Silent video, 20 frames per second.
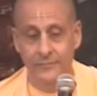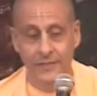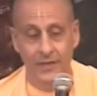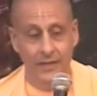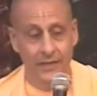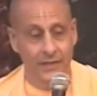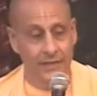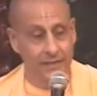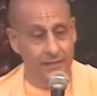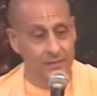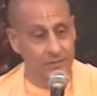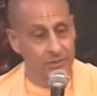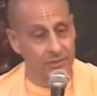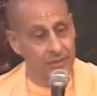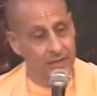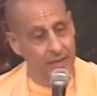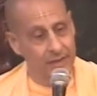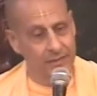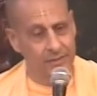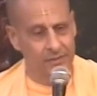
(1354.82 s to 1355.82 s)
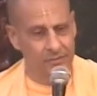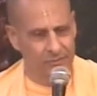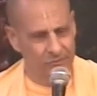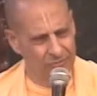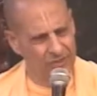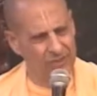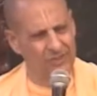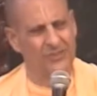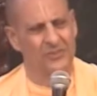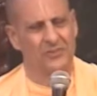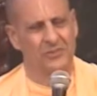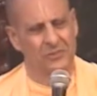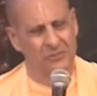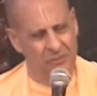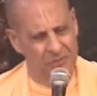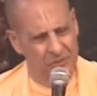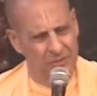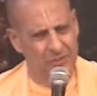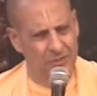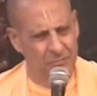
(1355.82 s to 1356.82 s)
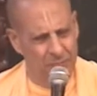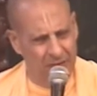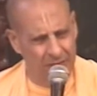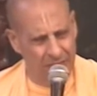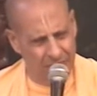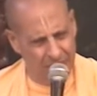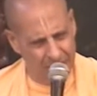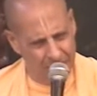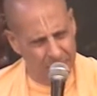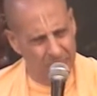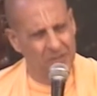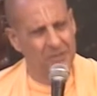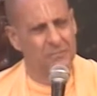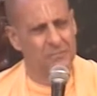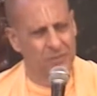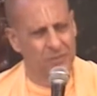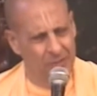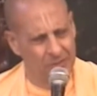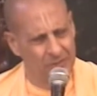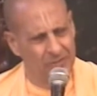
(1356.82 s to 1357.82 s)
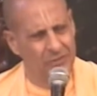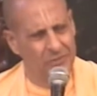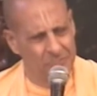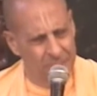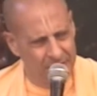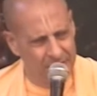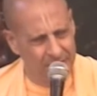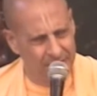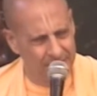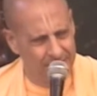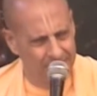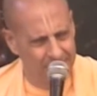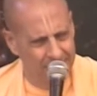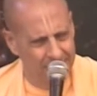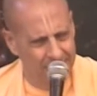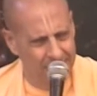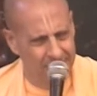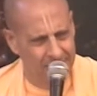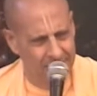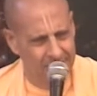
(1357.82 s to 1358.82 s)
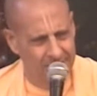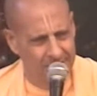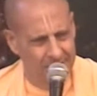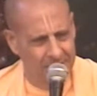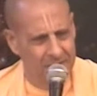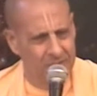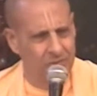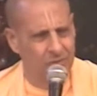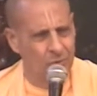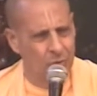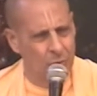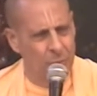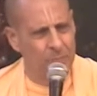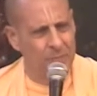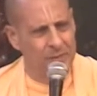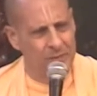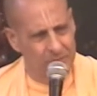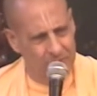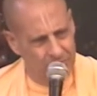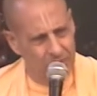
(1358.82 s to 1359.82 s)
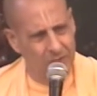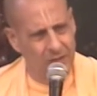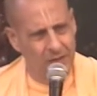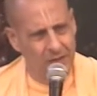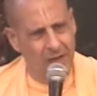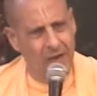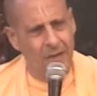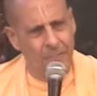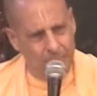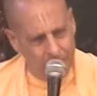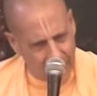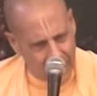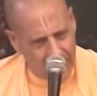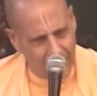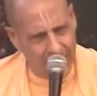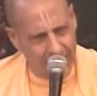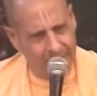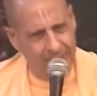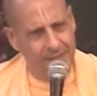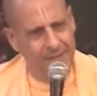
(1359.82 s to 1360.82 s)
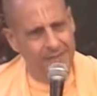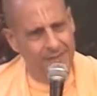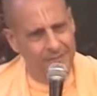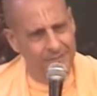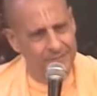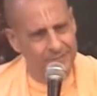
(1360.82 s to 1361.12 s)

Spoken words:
And he decided, who is this Krishna Balaram compared to me? These gopis are mine.